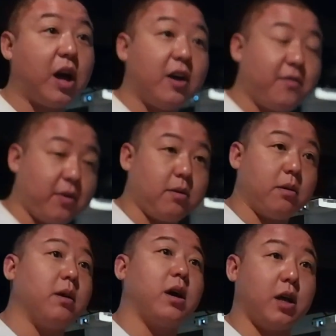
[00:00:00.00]
have
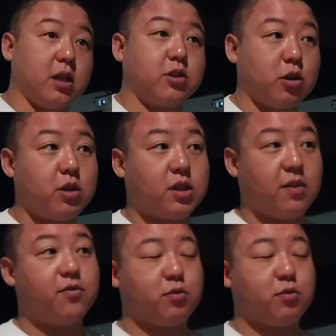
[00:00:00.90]
an alternative